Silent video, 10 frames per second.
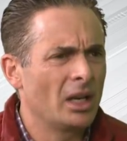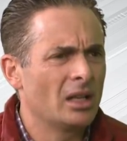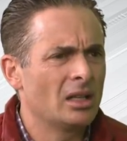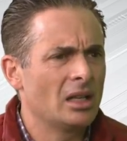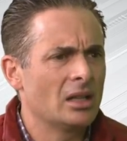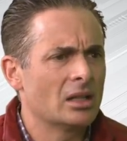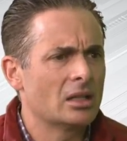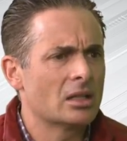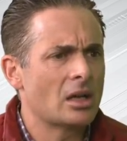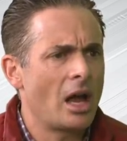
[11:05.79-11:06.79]
right, in, in the
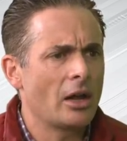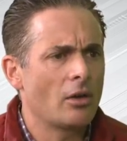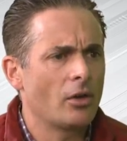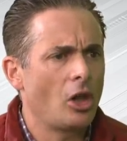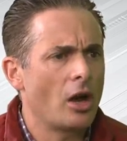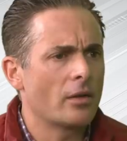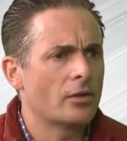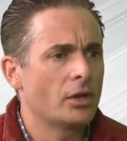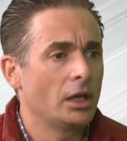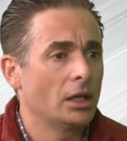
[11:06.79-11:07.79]
design of a lot
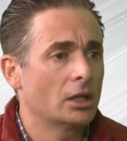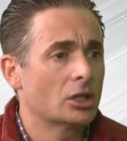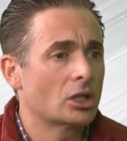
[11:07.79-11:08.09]
of the,